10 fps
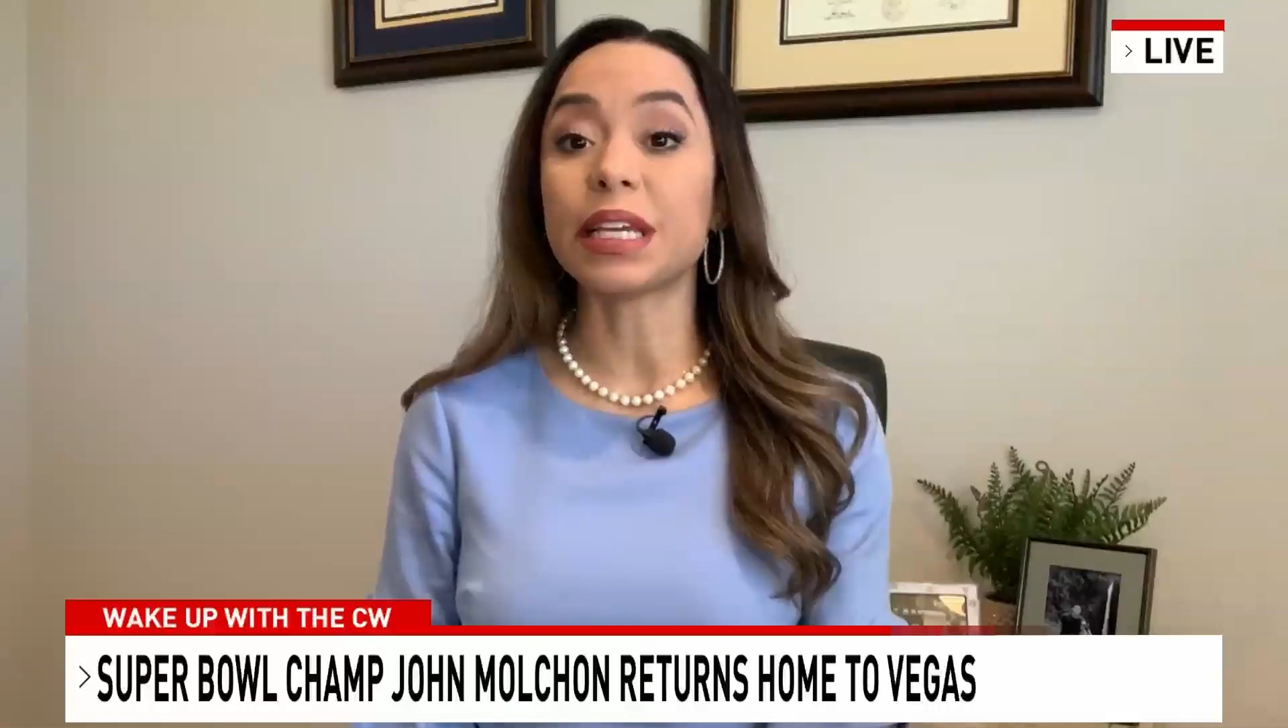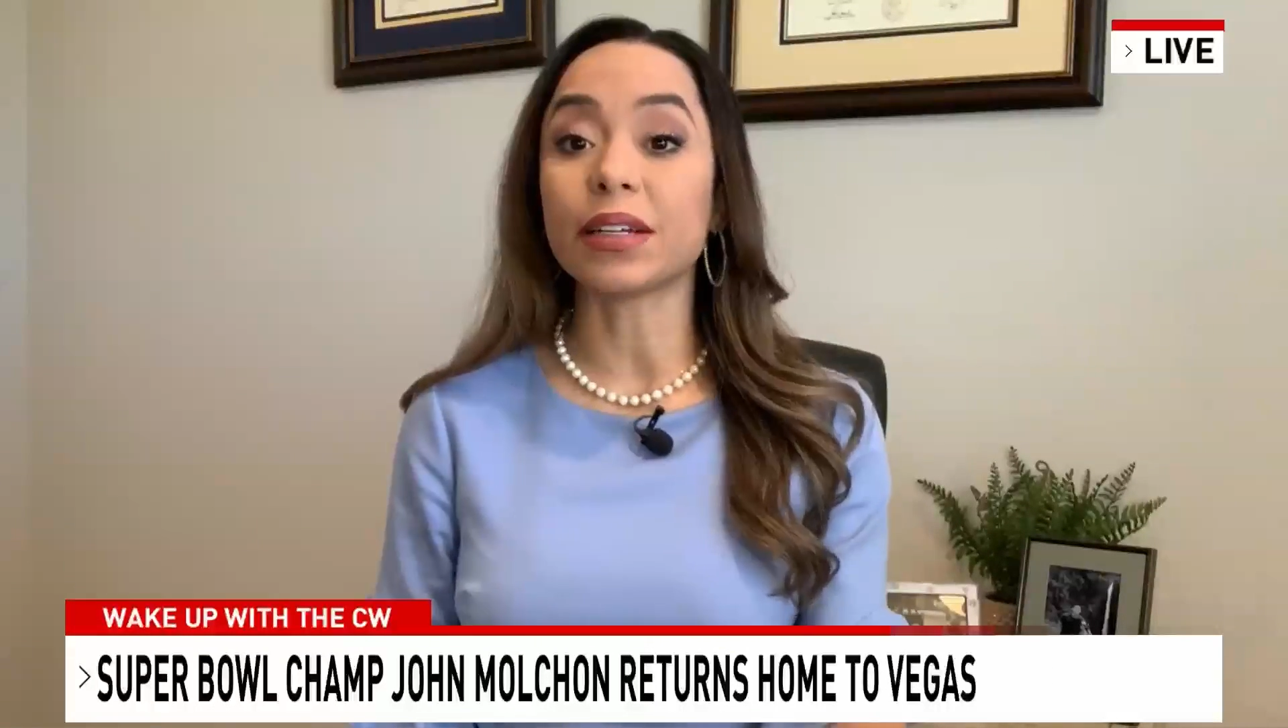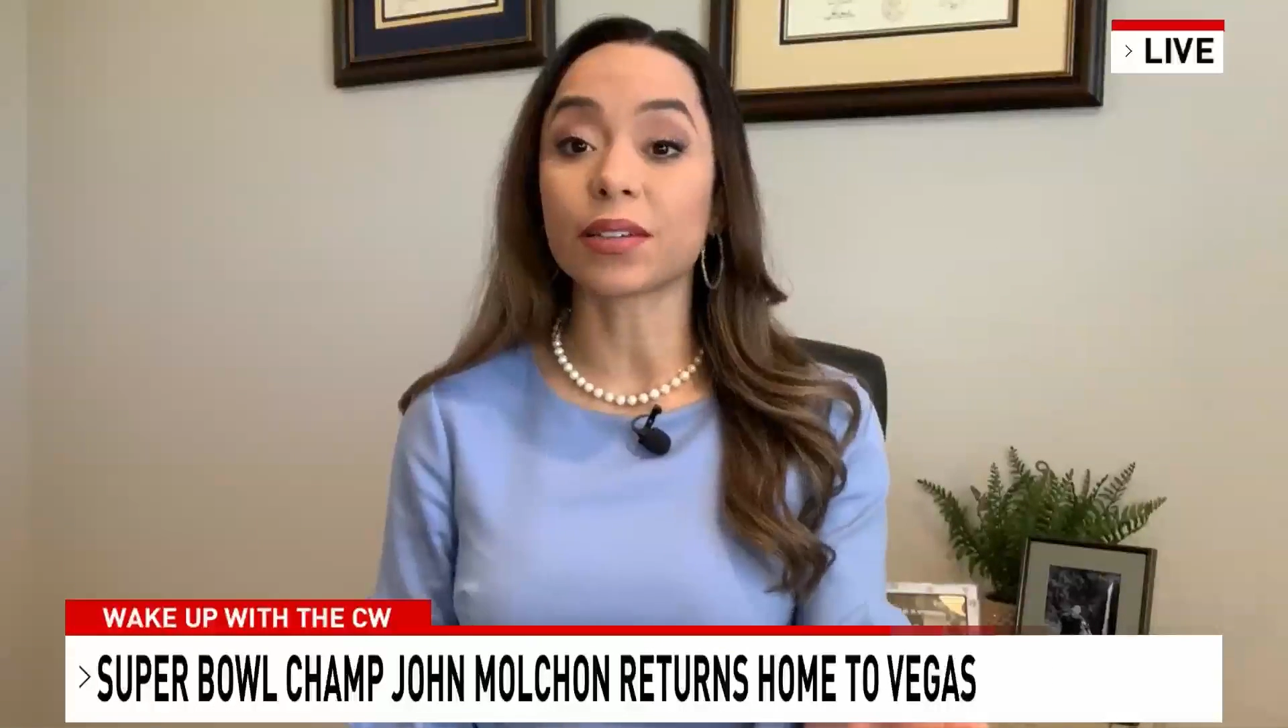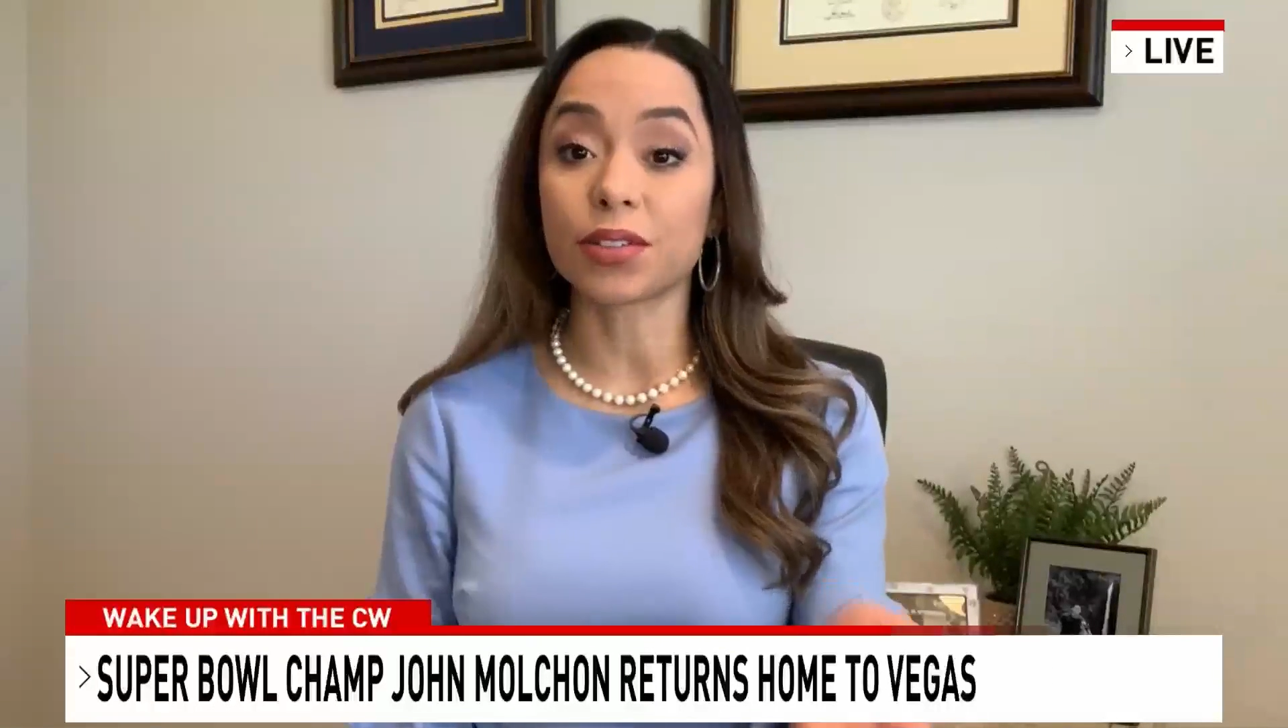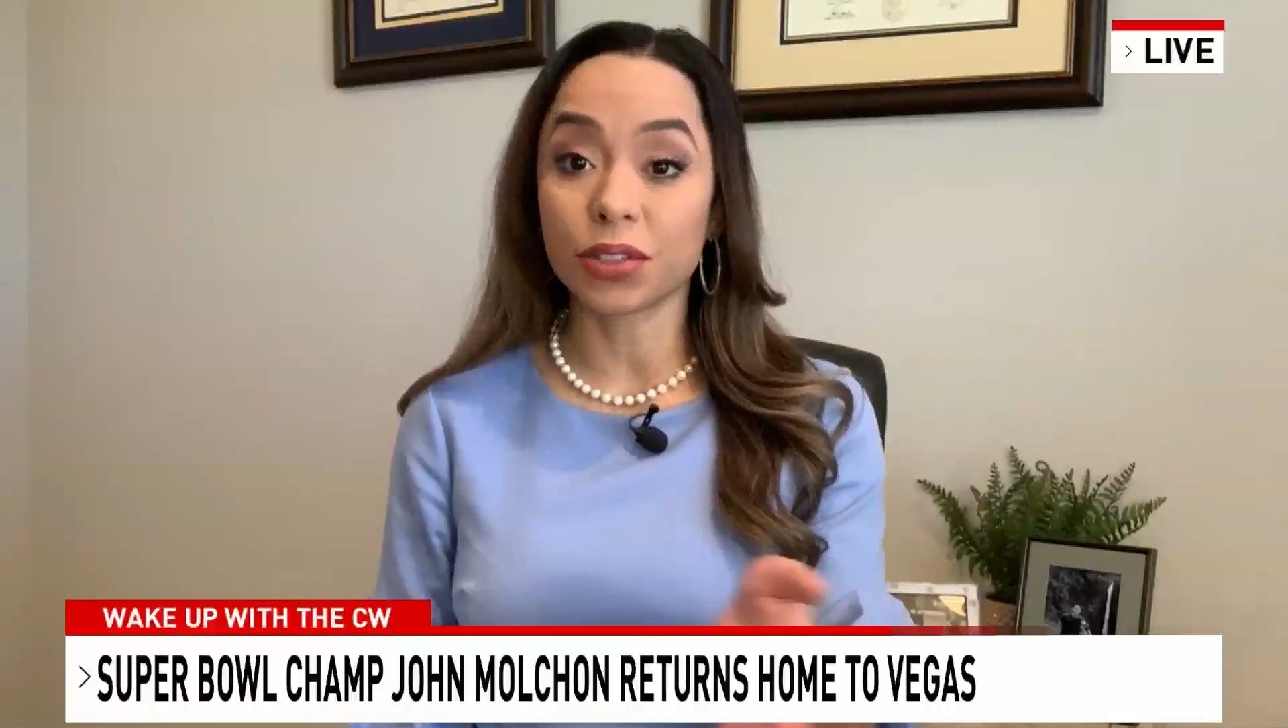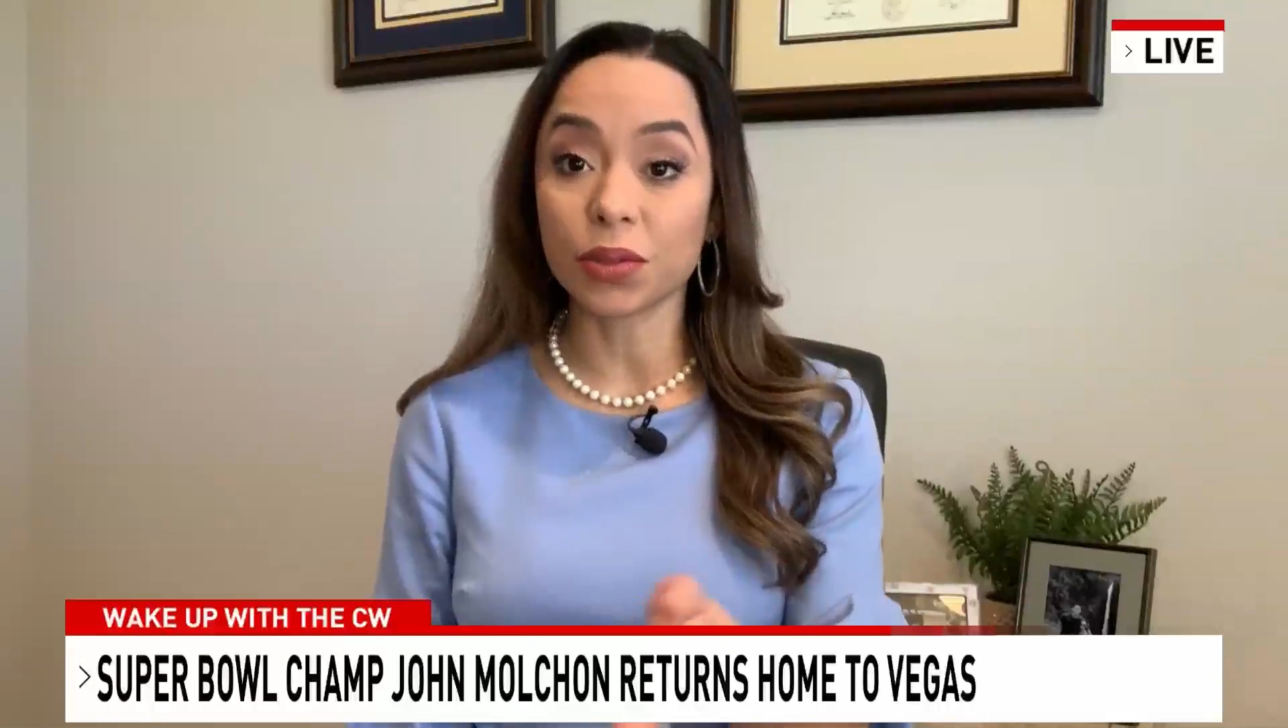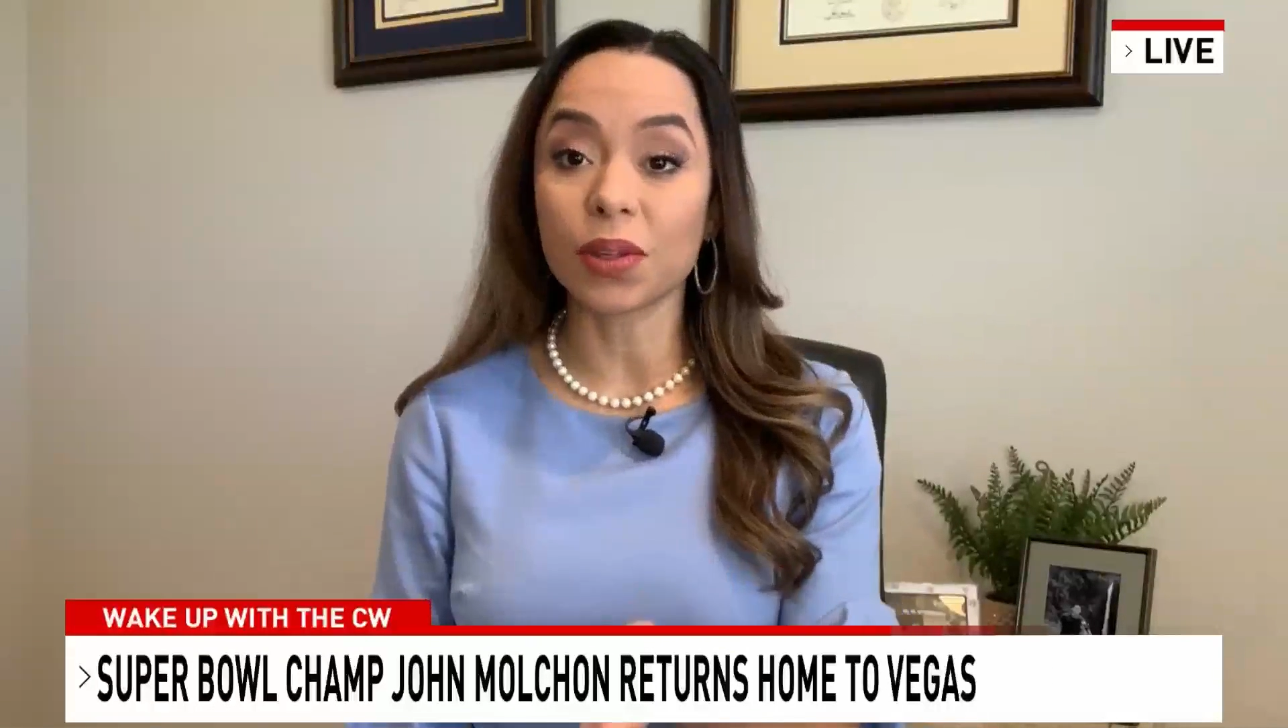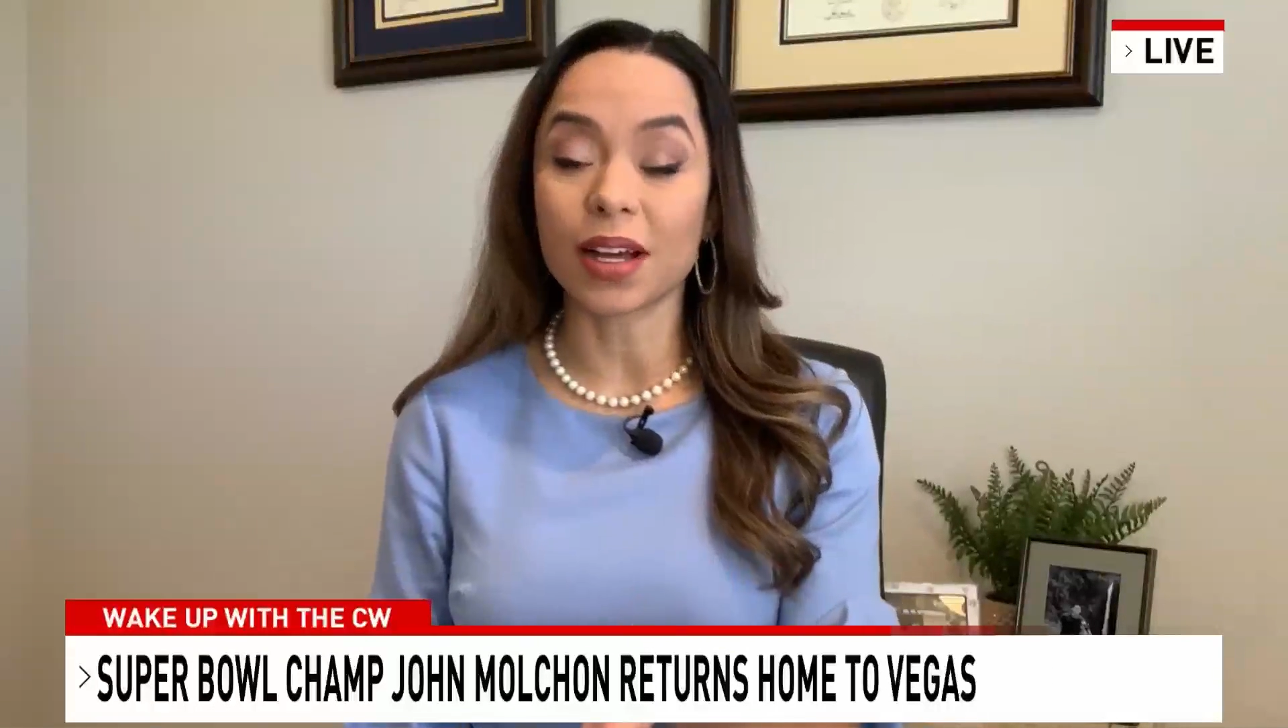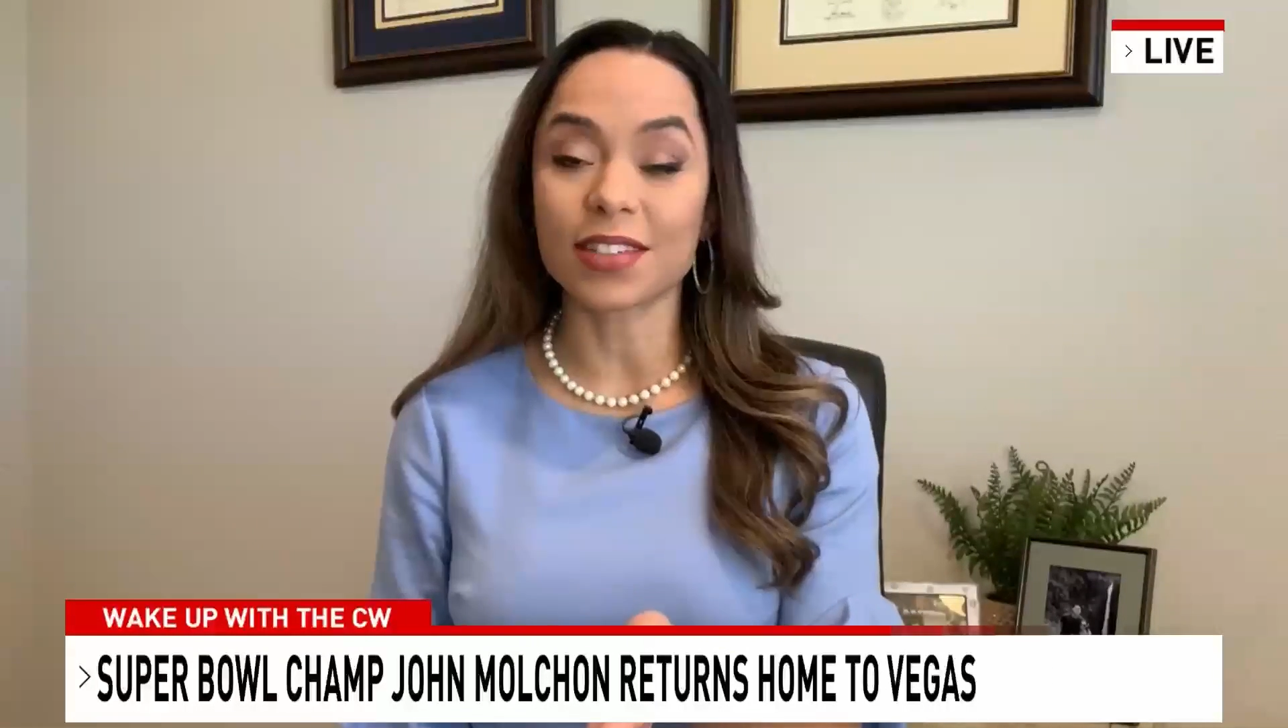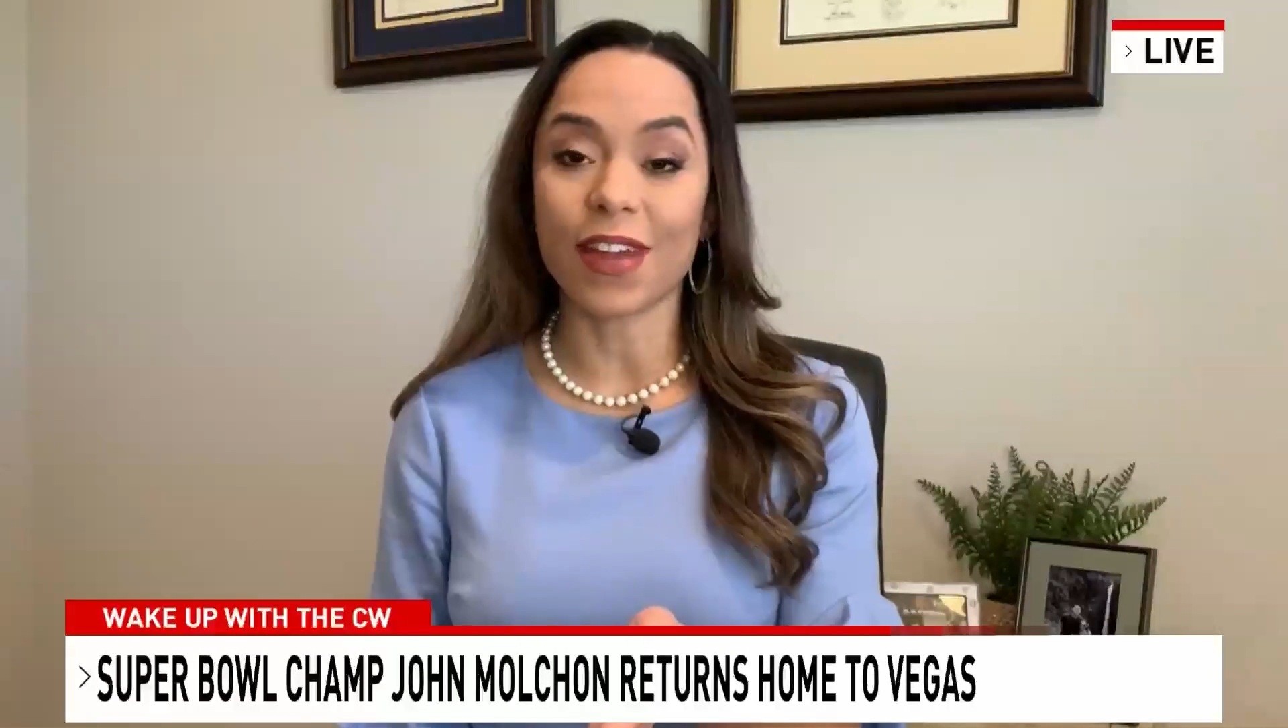here to Las